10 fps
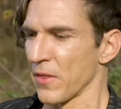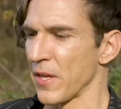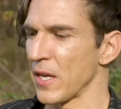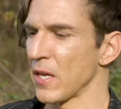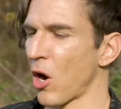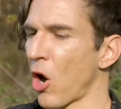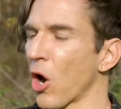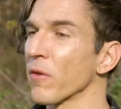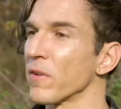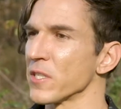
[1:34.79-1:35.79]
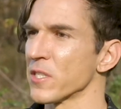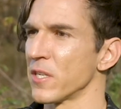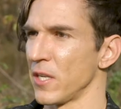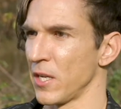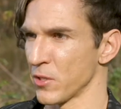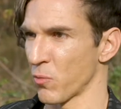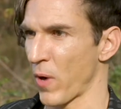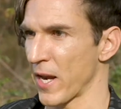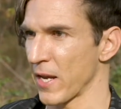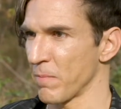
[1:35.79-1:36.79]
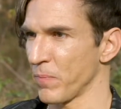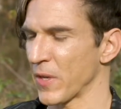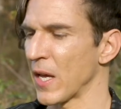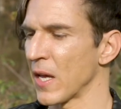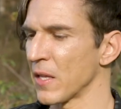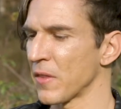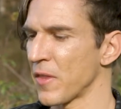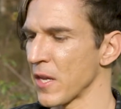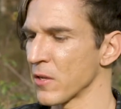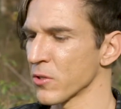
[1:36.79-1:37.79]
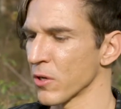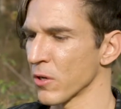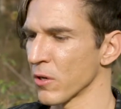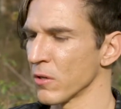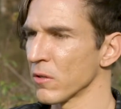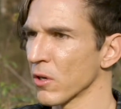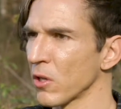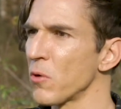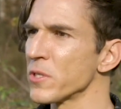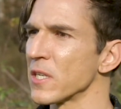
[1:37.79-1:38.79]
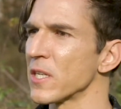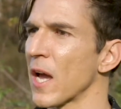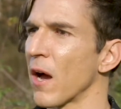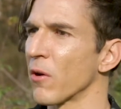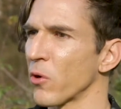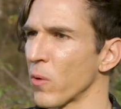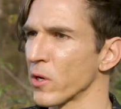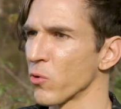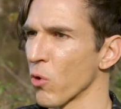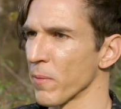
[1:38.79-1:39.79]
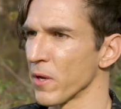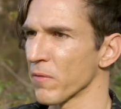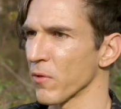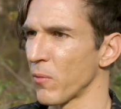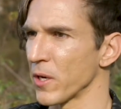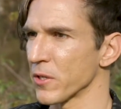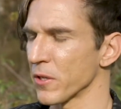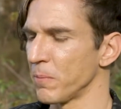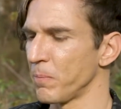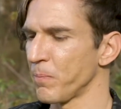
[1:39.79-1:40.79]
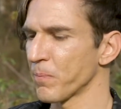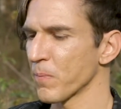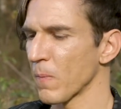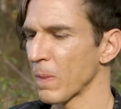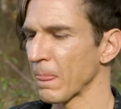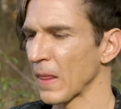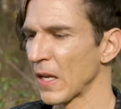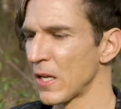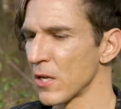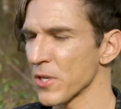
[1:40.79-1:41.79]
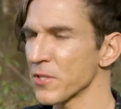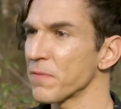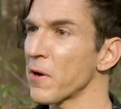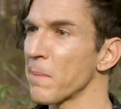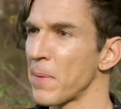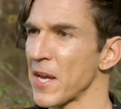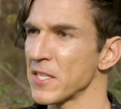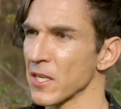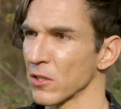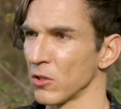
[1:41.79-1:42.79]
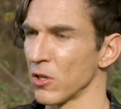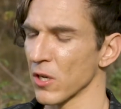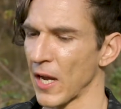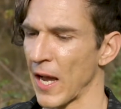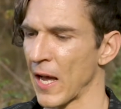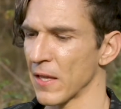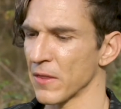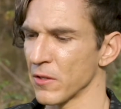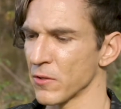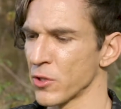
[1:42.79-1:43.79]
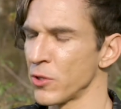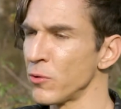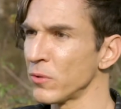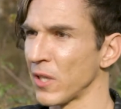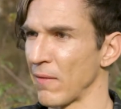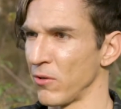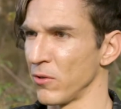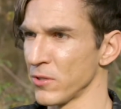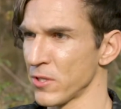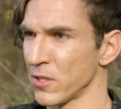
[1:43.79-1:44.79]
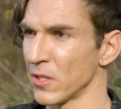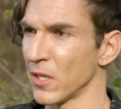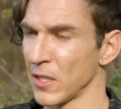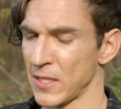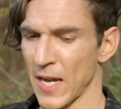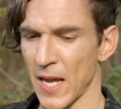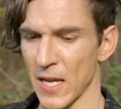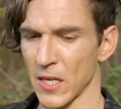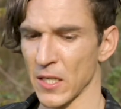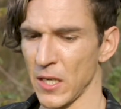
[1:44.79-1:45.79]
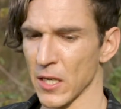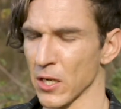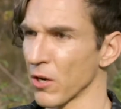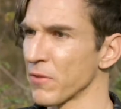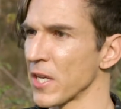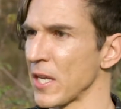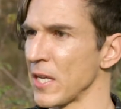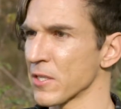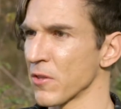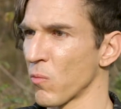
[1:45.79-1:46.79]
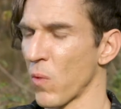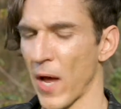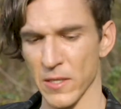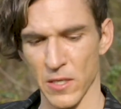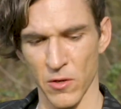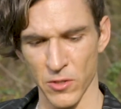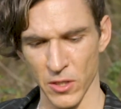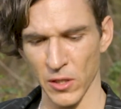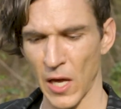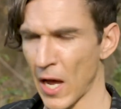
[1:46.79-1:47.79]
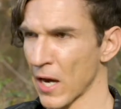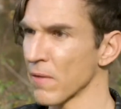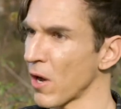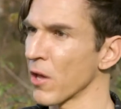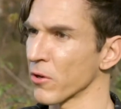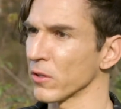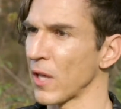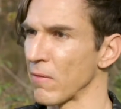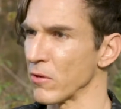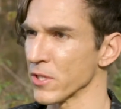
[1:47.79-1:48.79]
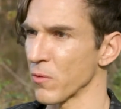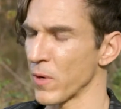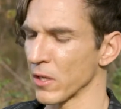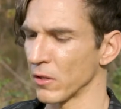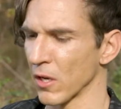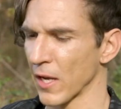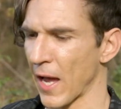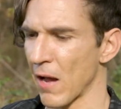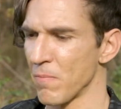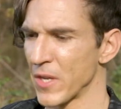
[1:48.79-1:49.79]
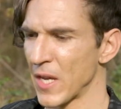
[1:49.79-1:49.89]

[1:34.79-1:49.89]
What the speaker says: the harvest is ready, and things are closing down, going dormant for the winter. So it's a very basic look at 2 levels, a day and a year, of the east and the west, and there's a lot of other levels that we could look at.